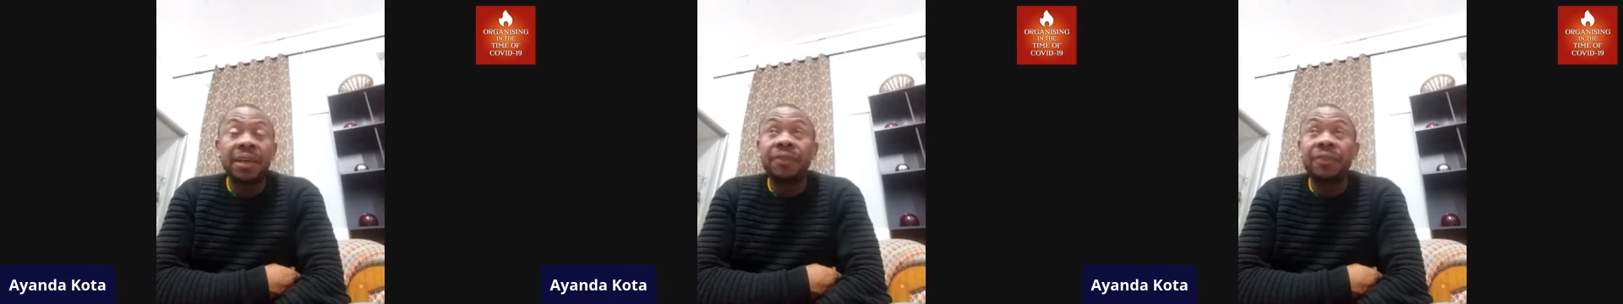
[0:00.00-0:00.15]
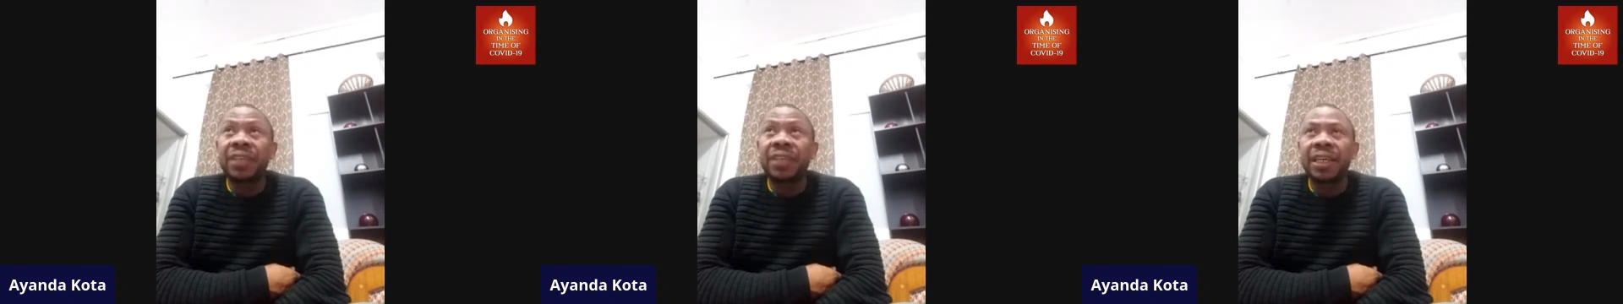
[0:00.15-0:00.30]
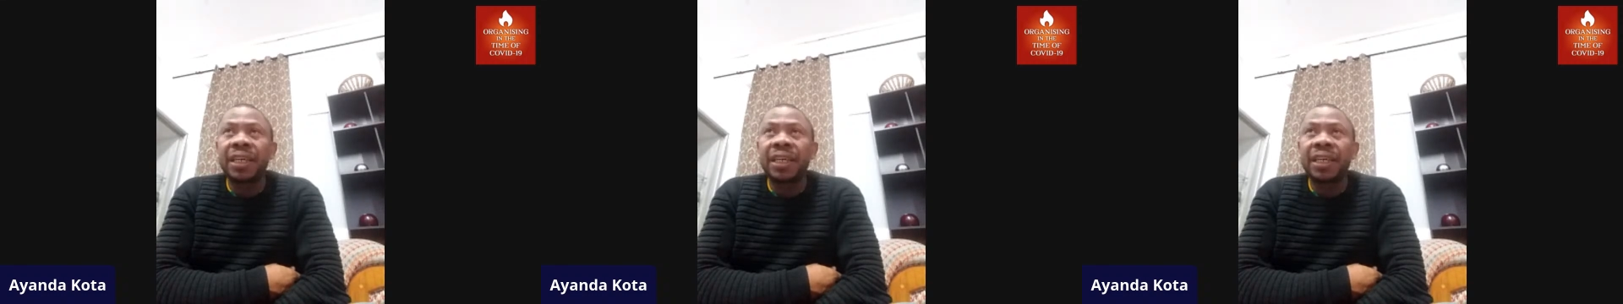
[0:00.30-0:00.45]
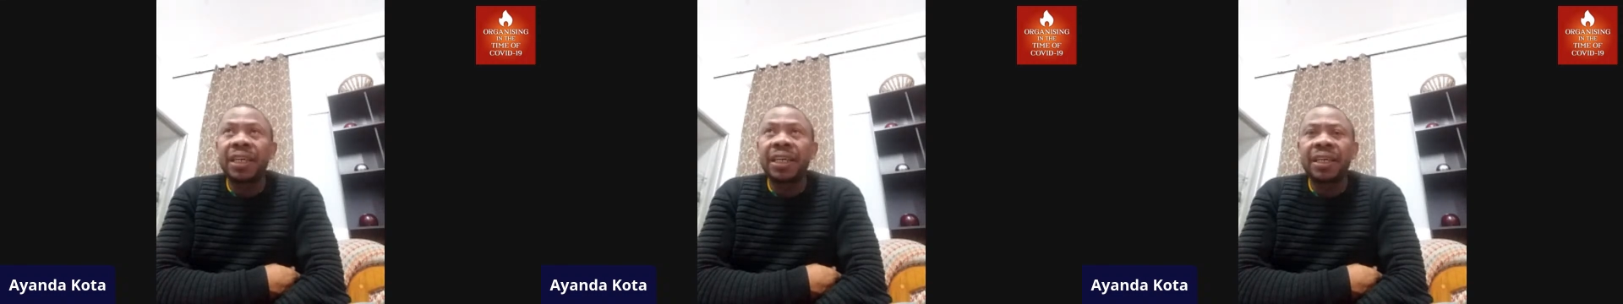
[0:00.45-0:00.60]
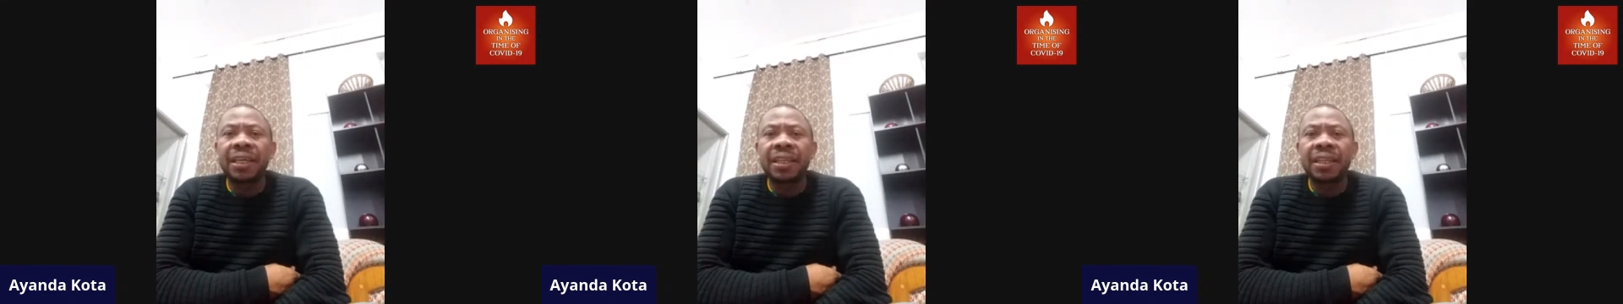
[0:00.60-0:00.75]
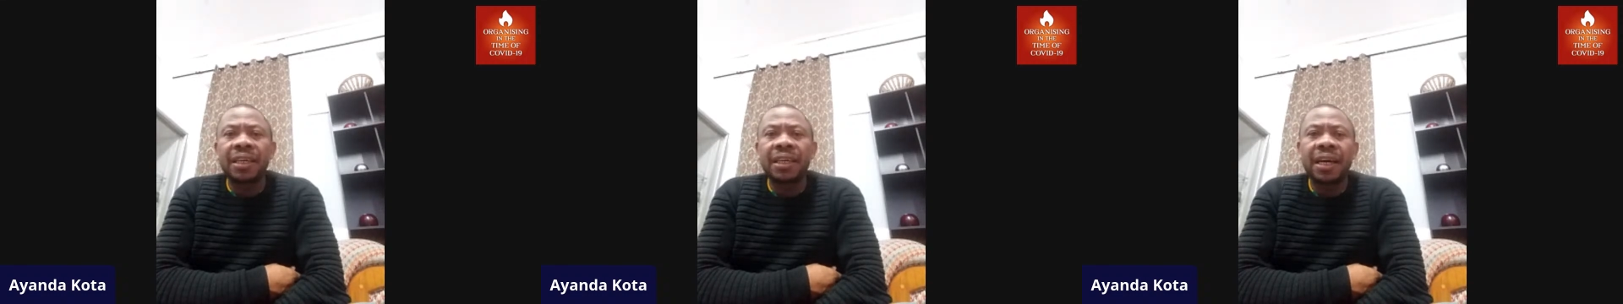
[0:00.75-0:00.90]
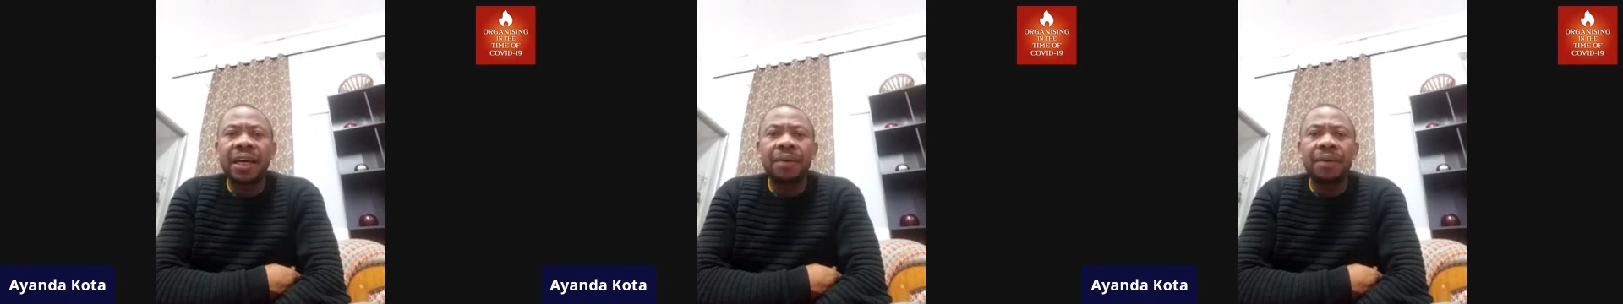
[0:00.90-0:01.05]
They have taken
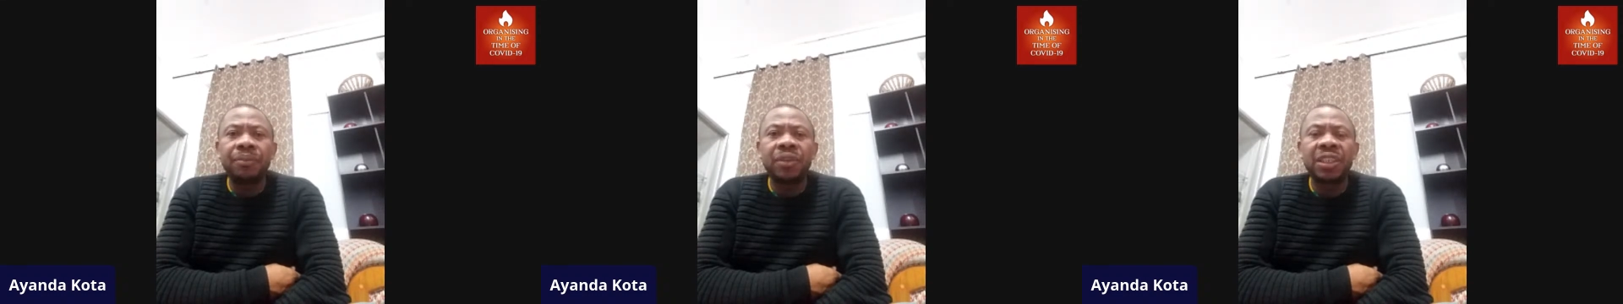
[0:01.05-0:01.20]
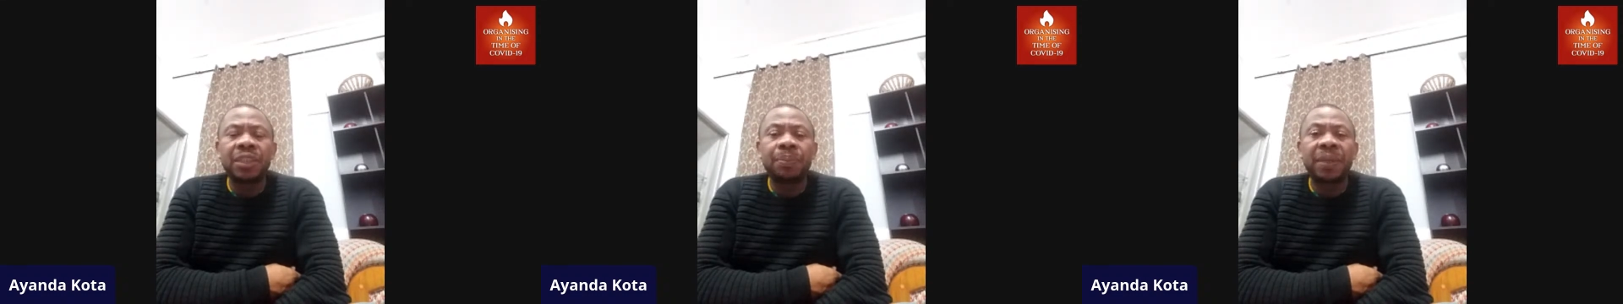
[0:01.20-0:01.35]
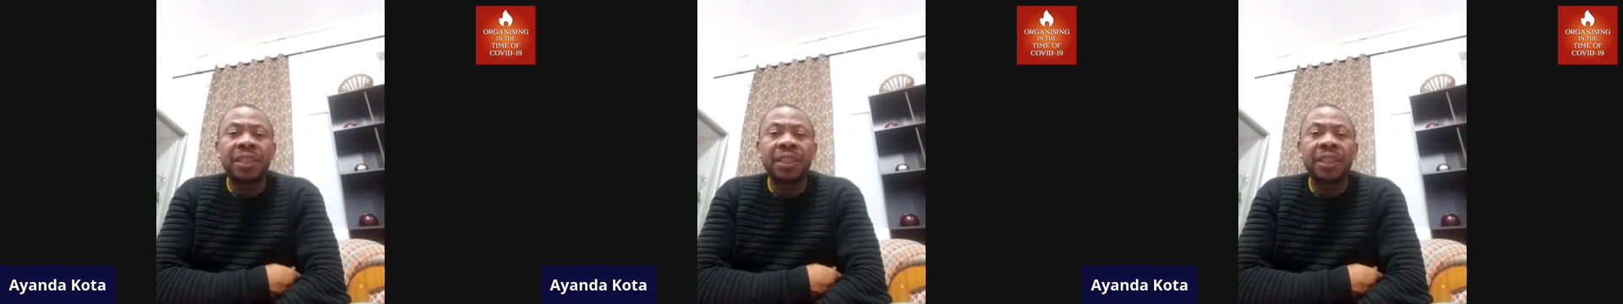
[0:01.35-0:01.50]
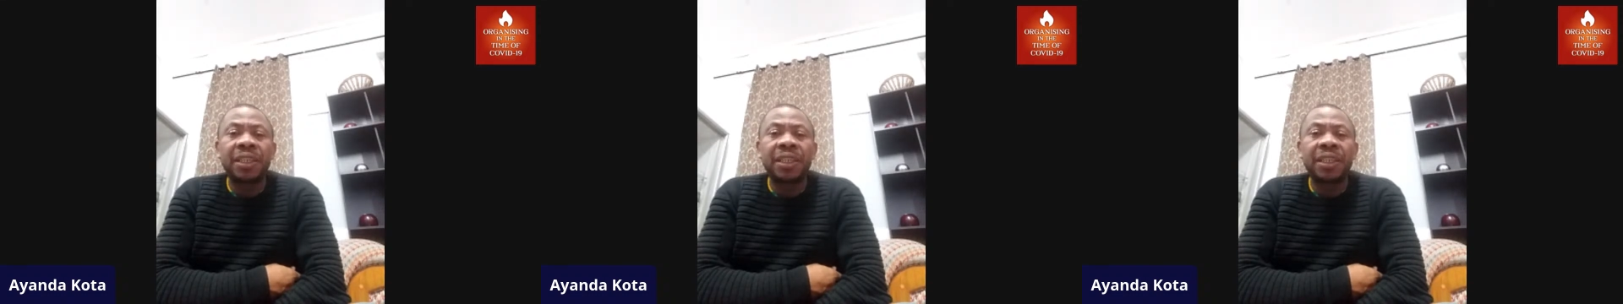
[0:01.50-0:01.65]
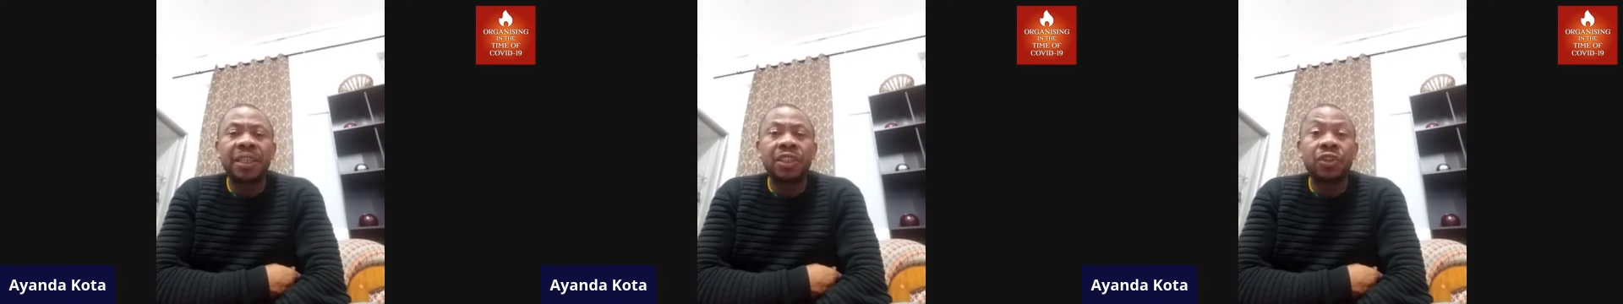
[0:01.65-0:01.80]
their municipality